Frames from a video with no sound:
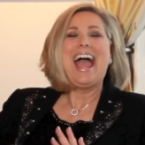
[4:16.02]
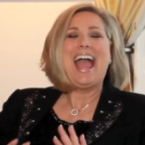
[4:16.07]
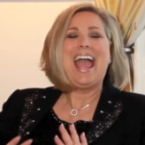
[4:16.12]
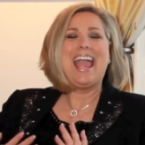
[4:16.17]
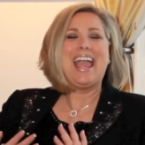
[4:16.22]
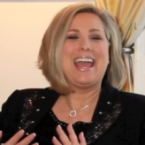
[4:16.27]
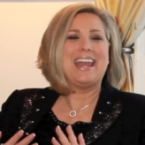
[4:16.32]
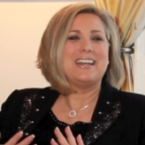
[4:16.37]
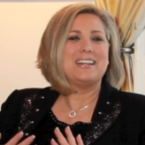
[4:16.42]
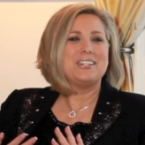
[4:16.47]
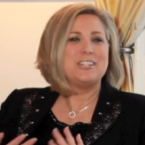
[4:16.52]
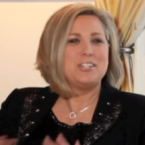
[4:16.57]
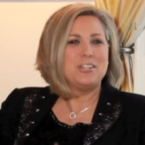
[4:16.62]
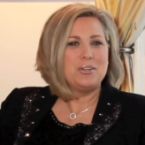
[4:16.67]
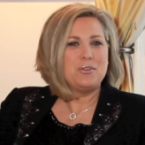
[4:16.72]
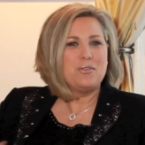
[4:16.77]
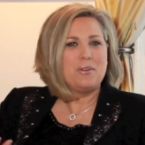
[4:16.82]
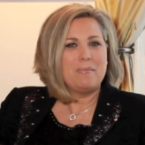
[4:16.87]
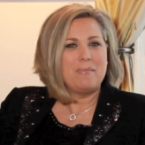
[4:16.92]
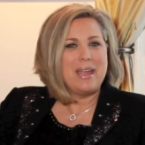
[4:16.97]
And
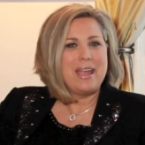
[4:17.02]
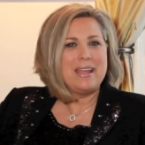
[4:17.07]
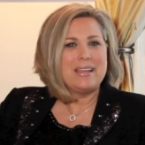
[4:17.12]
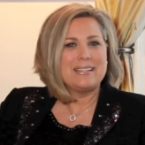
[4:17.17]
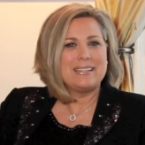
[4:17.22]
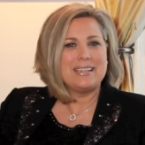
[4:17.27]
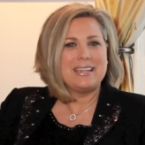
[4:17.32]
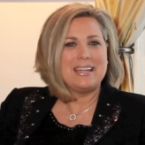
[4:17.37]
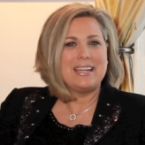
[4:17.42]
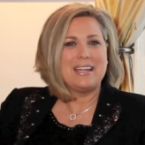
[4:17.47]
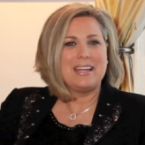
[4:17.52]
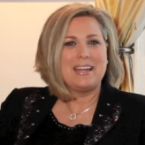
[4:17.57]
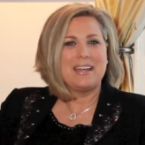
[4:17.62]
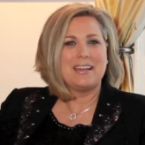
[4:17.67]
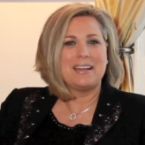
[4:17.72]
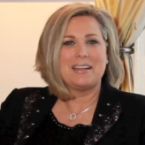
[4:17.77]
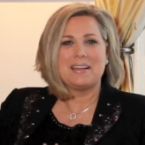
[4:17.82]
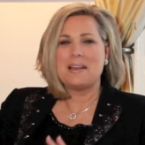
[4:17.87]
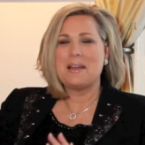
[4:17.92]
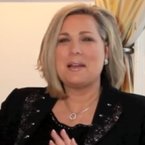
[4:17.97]
two amazing
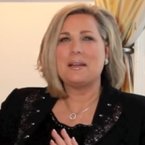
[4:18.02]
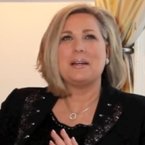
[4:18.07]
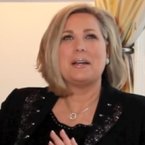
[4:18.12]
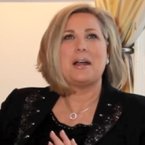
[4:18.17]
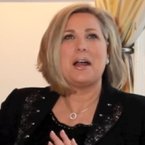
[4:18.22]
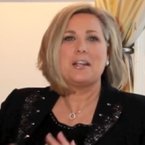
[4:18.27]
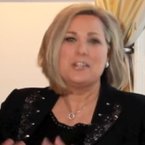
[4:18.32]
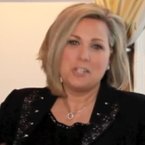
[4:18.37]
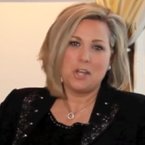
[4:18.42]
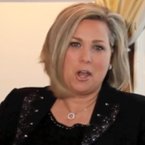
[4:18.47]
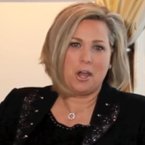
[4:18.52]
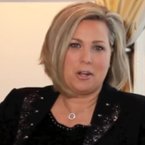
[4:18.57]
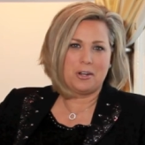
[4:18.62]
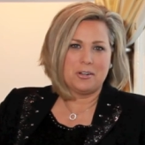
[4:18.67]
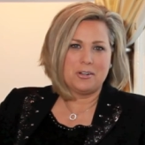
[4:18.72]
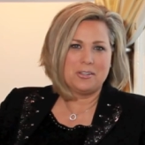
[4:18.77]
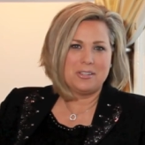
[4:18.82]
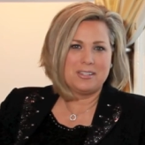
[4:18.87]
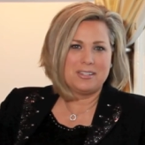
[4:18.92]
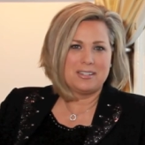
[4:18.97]

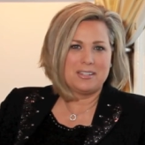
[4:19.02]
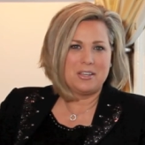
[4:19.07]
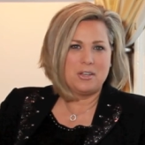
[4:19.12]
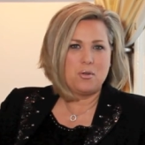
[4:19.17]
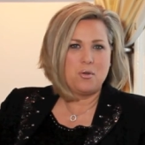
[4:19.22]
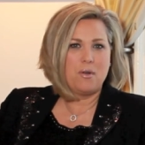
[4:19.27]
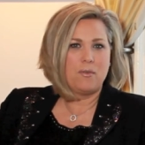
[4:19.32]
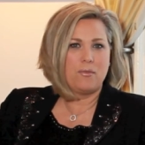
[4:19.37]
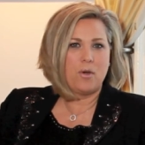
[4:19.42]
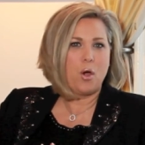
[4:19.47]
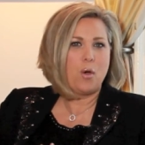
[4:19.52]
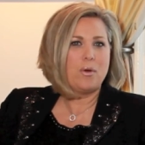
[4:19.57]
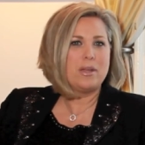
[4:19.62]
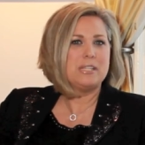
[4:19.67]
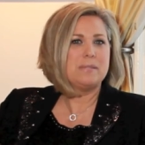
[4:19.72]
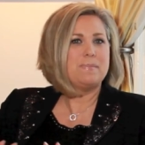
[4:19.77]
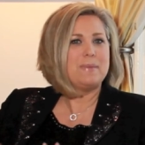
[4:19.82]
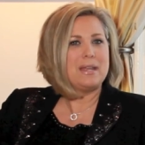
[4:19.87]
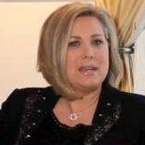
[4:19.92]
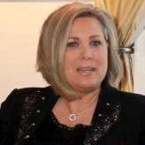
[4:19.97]
daughters who have
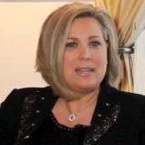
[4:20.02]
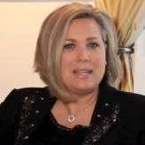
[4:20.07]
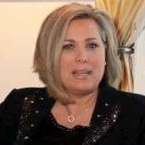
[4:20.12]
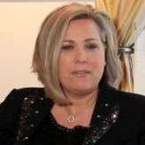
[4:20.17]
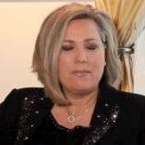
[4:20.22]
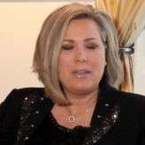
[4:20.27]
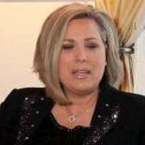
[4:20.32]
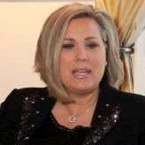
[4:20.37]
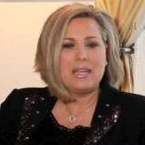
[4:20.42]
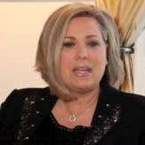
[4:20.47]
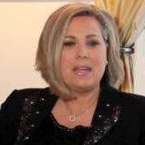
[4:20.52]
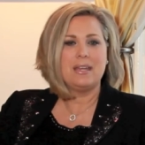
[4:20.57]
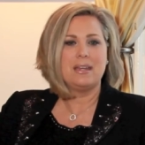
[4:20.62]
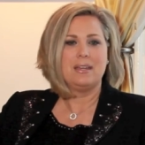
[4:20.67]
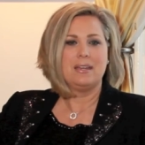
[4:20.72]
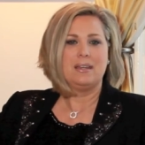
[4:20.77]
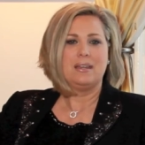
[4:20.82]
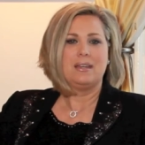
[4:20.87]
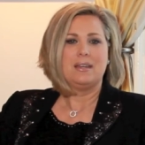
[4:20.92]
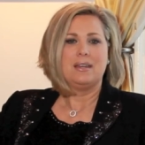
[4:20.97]
always been giving,
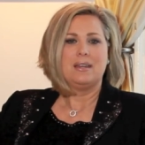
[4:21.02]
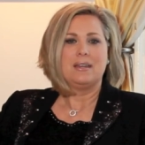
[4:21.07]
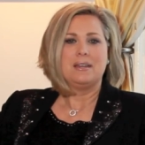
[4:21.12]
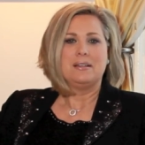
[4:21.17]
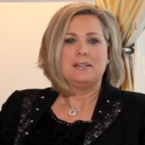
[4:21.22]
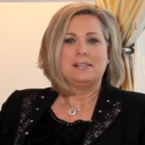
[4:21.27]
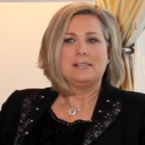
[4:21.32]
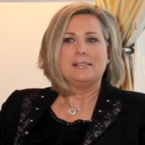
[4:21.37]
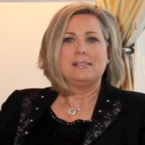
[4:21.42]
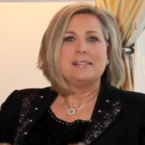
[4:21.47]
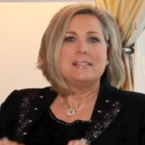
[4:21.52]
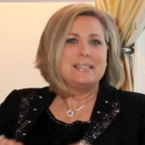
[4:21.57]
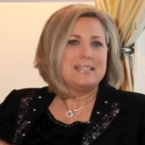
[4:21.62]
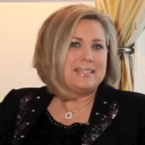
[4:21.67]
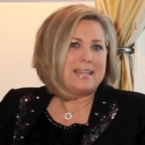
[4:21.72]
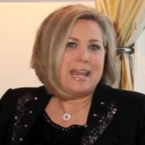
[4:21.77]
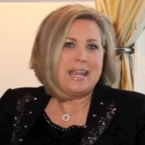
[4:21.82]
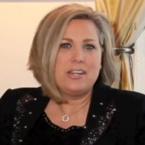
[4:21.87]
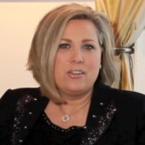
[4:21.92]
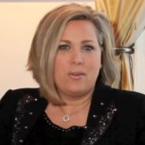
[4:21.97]

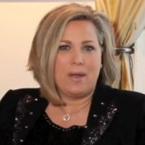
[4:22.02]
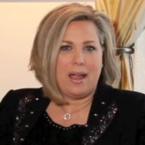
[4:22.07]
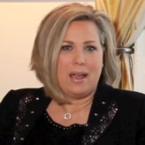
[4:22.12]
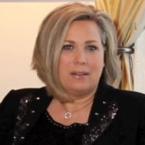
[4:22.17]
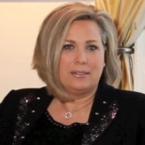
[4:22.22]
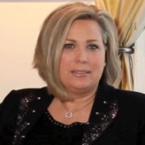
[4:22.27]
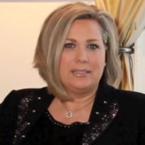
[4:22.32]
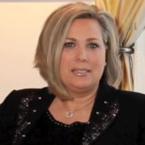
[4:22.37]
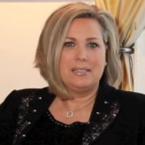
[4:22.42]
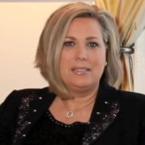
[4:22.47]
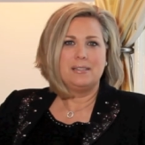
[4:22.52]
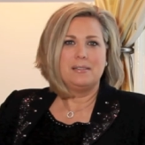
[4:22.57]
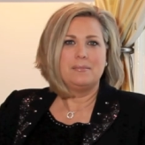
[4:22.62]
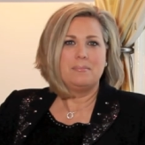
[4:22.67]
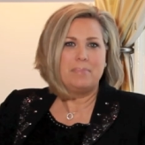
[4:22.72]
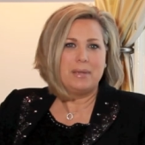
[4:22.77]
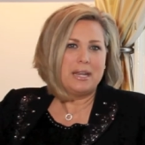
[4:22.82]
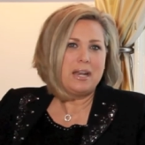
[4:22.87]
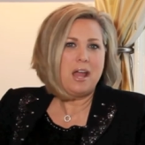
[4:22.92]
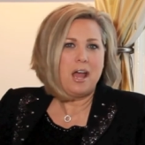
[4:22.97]
stayed grounded,
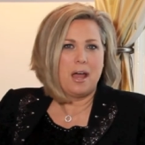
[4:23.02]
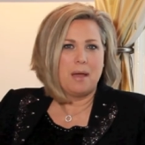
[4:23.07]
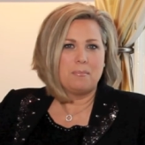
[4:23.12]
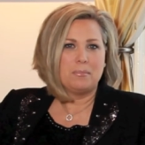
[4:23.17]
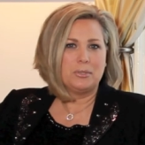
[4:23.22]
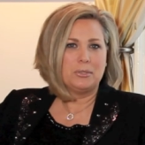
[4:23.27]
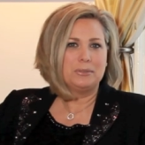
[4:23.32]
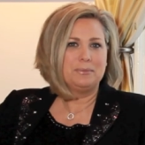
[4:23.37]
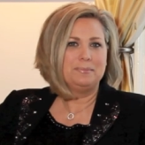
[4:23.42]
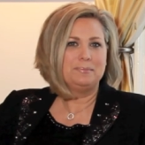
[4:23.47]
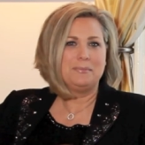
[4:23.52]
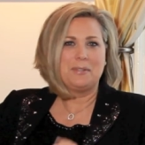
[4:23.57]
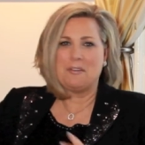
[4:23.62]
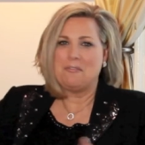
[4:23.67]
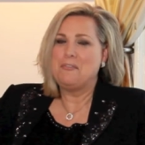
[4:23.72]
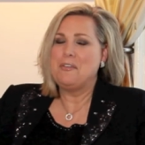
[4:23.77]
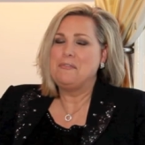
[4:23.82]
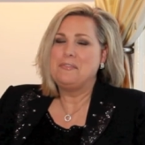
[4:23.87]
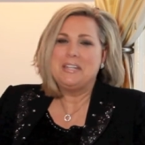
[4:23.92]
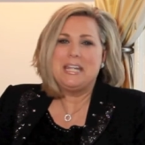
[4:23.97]
been humble. They're
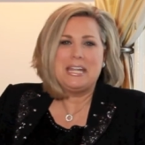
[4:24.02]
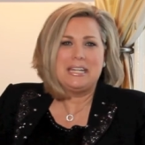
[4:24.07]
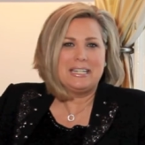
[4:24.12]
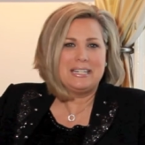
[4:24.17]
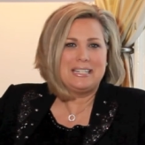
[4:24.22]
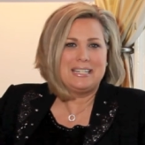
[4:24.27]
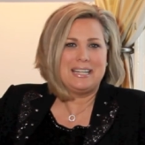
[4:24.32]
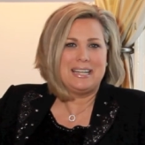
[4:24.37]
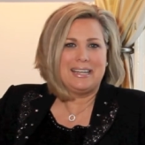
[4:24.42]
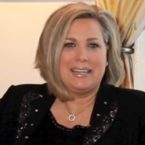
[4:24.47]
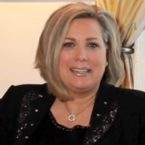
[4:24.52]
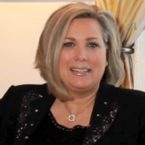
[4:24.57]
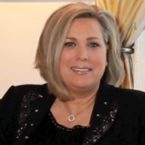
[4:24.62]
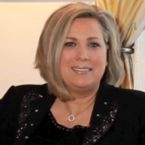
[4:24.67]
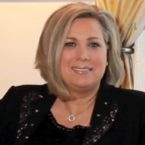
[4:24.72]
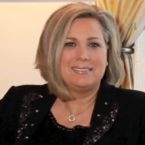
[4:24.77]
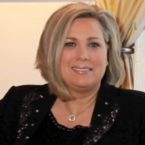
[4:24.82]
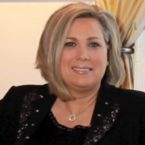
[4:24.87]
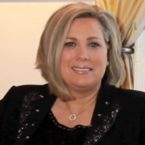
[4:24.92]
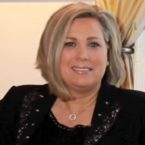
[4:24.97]
15 and 10.
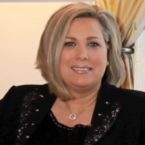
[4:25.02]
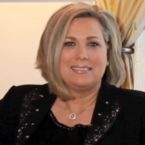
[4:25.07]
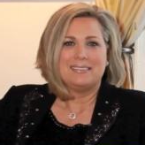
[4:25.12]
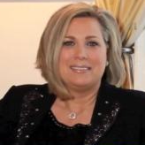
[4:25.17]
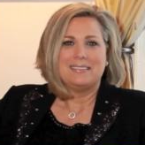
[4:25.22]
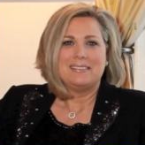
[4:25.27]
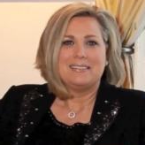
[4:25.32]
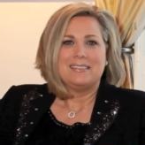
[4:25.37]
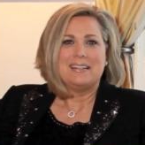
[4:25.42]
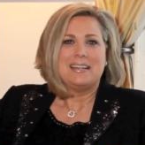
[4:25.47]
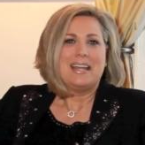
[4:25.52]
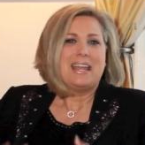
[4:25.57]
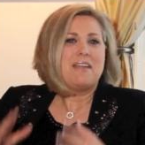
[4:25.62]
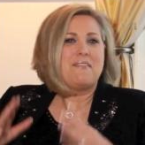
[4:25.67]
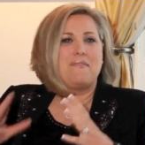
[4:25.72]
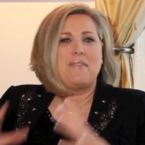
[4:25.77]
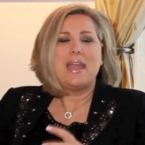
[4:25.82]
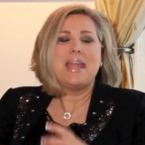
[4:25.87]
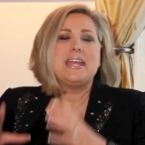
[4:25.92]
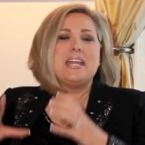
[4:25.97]

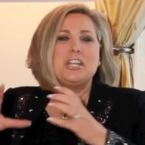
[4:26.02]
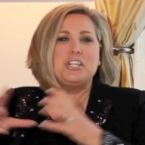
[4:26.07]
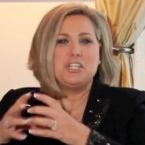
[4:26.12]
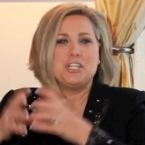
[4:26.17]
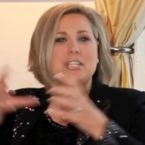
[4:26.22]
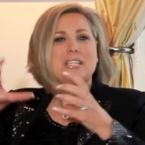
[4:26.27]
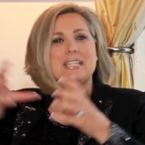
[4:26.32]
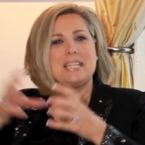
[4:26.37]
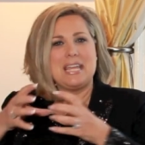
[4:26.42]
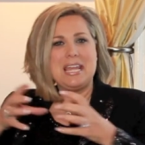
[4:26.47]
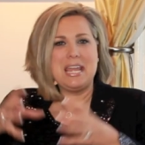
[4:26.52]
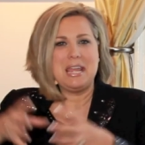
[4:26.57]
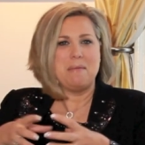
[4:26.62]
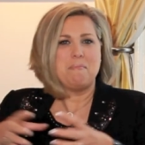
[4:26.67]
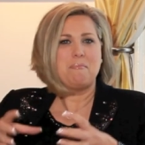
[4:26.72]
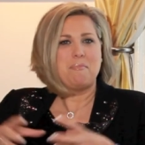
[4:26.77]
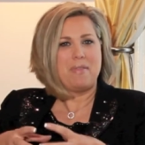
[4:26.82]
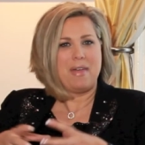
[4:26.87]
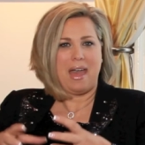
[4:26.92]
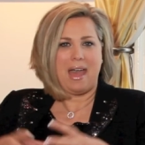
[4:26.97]
If they could just keep
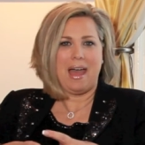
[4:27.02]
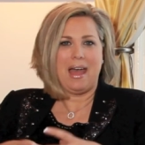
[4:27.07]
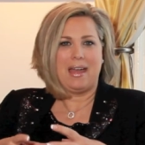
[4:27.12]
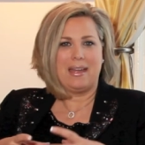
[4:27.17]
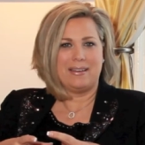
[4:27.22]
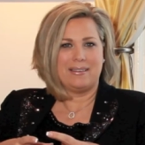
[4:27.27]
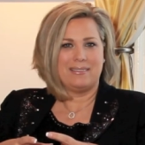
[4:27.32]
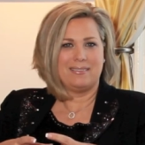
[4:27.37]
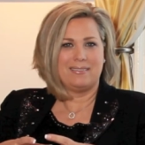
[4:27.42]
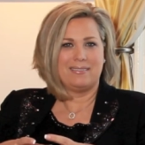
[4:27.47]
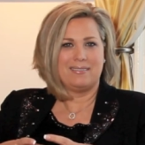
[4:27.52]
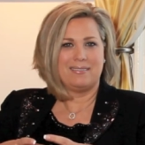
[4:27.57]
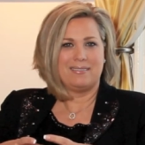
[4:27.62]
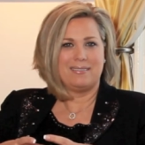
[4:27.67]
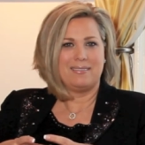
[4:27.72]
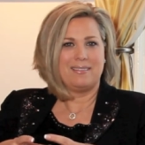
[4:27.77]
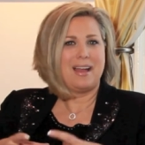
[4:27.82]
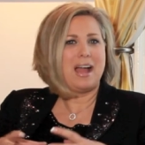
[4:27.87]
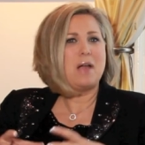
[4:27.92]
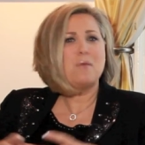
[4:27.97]
that,
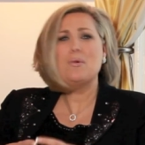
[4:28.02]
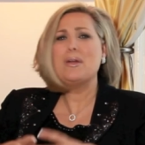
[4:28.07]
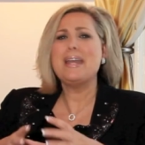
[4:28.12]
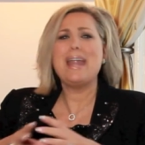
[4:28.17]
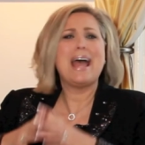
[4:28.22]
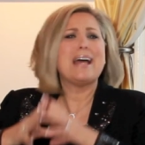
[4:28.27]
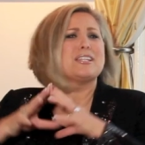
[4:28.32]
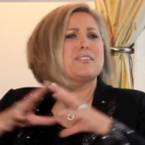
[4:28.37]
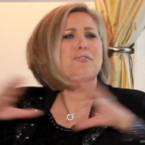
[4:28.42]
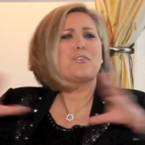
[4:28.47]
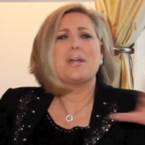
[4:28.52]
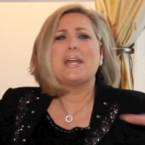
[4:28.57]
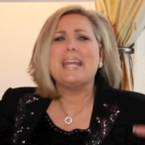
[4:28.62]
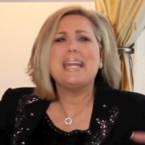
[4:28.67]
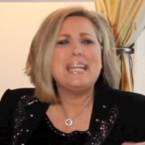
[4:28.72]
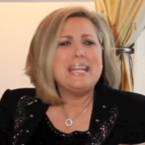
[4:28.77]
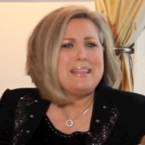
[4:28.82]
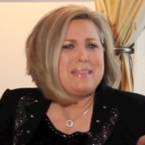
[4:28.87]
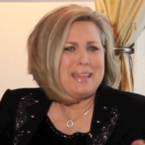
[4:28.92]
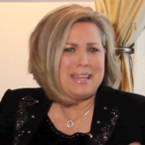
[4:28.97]
I wouldn't ask for
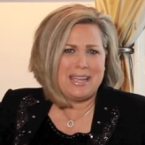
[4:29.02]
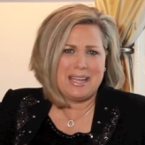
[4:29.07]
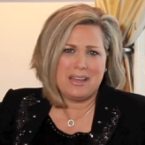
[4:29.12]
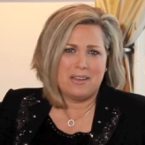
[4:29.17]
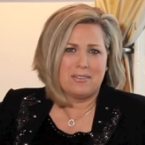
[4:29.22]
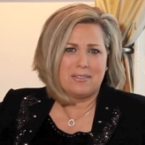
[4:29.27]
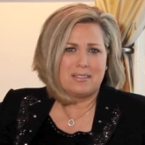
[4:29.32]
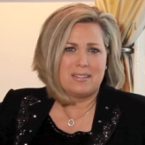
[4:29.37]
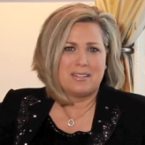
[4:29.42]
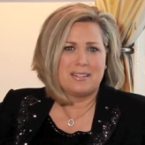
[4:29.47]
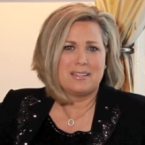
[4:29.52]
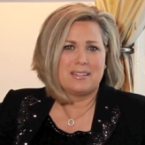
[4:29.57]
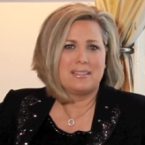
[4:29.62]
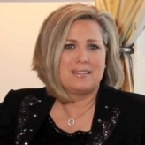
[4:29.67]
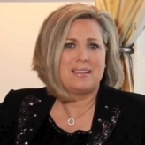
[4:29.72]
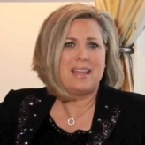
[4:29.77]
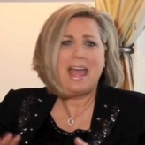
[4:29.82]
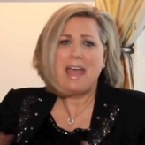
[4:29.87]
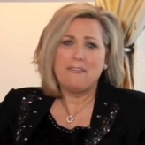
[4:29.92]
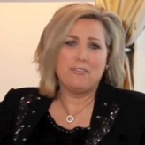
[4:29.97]
anything else,
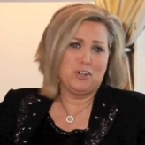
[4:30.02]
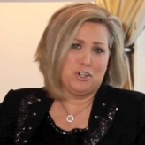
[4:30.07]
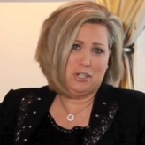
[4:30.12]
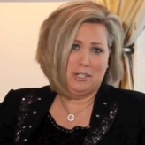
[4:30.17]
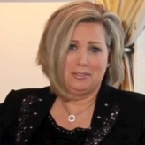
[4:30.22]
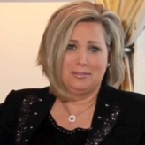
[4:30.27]
ever.